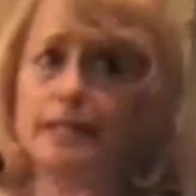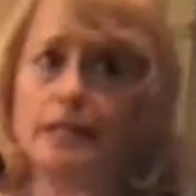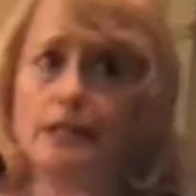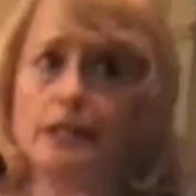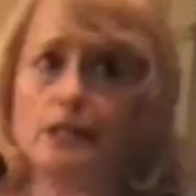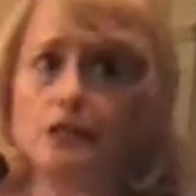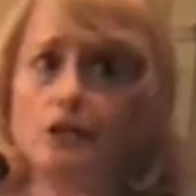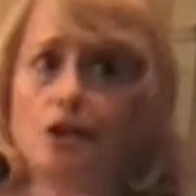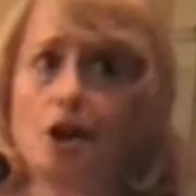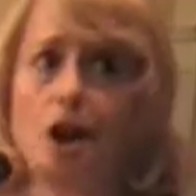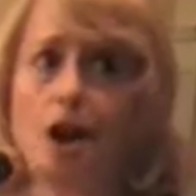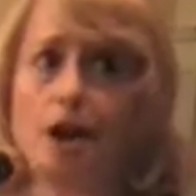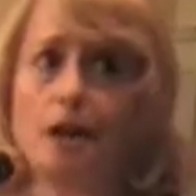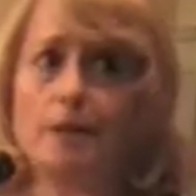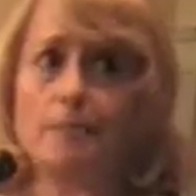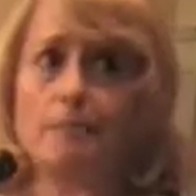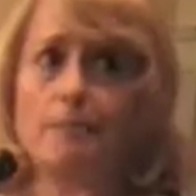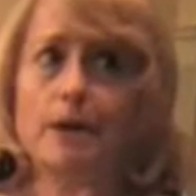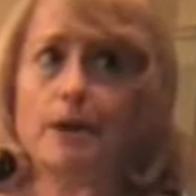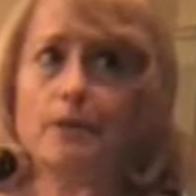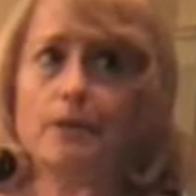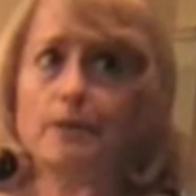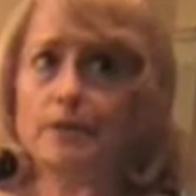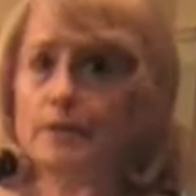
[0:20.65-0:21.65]
get to talk
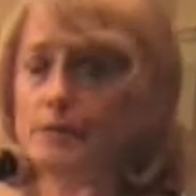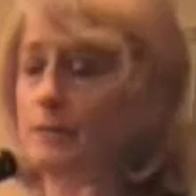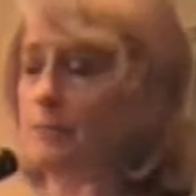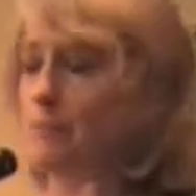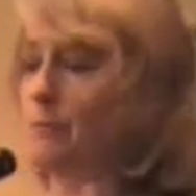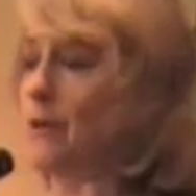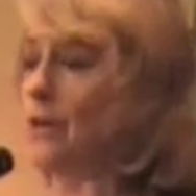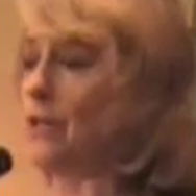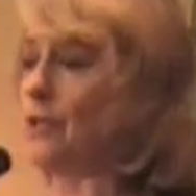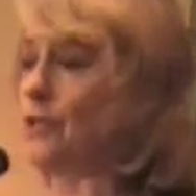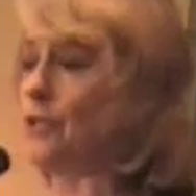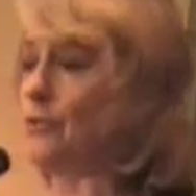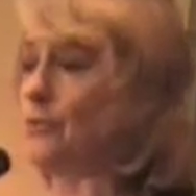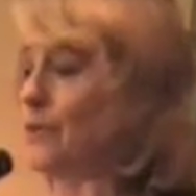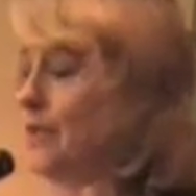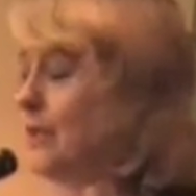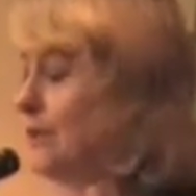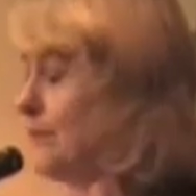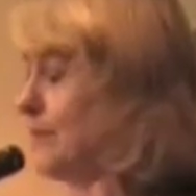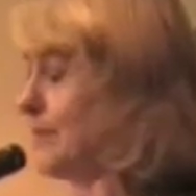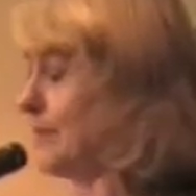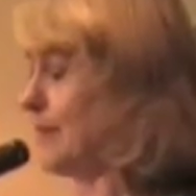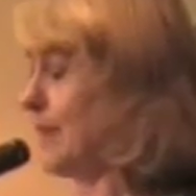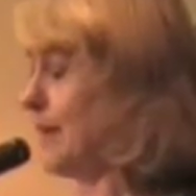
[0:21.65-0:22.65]
about this much when
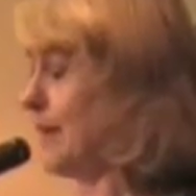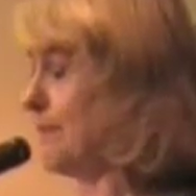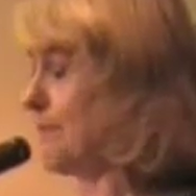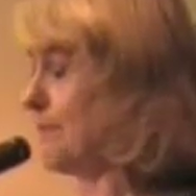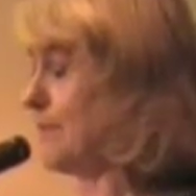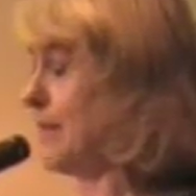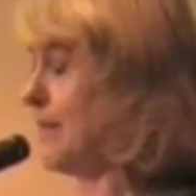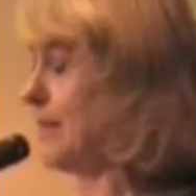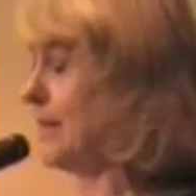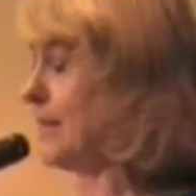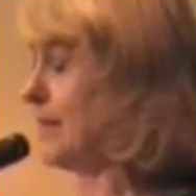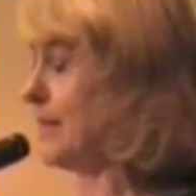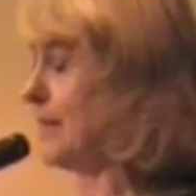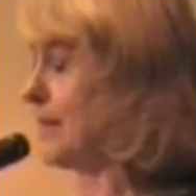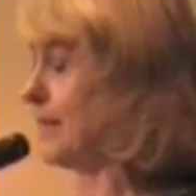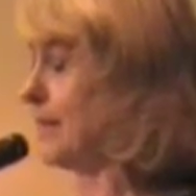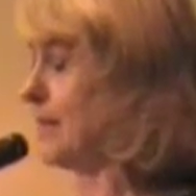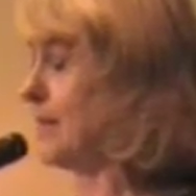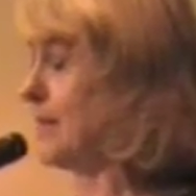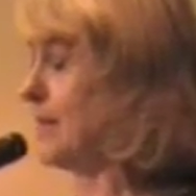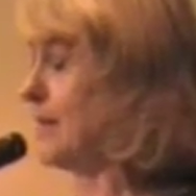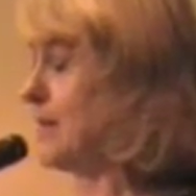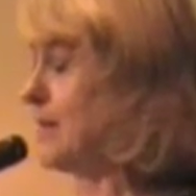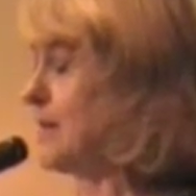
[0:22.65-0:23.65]
he was campaigning.